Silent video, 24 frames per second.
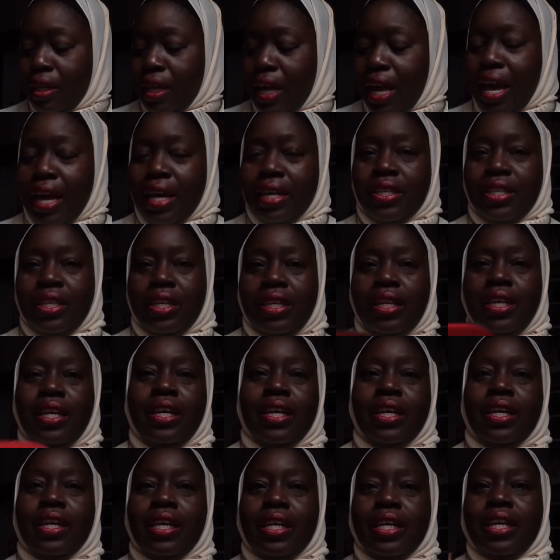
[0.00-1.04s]
action
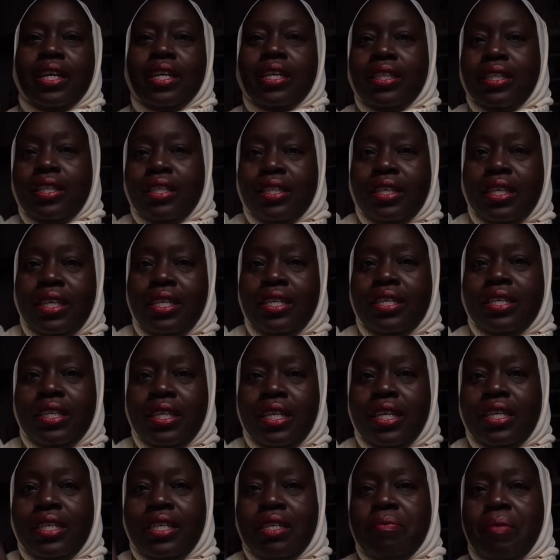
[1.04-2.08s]
here, and I could just easily
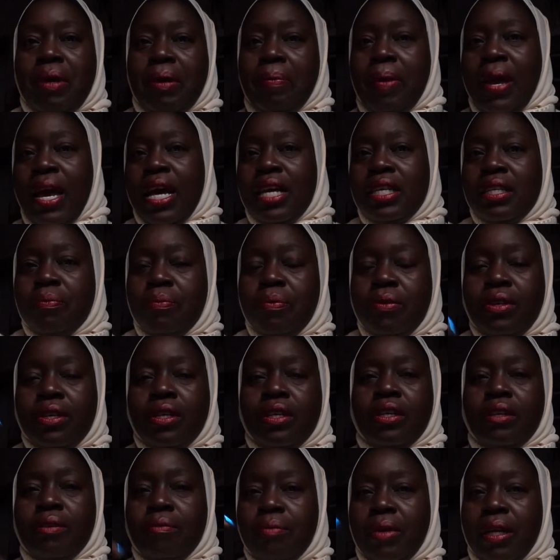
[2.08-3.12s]
get to my passport
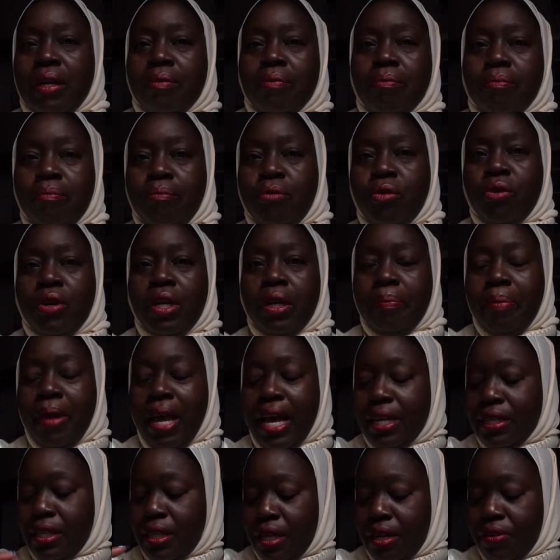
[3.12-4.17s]
and on my boarding
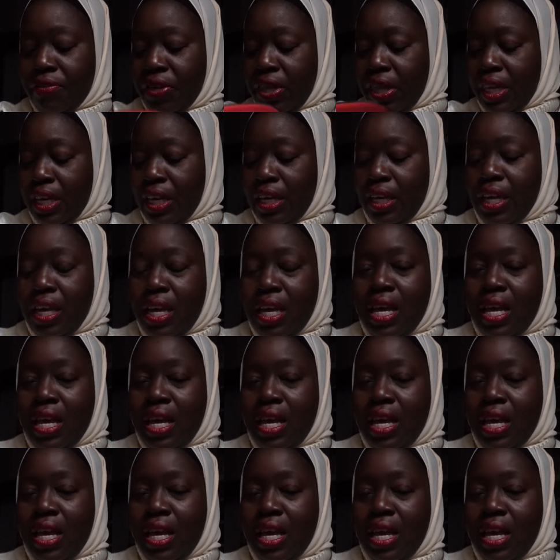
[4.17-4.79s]
pass and everything.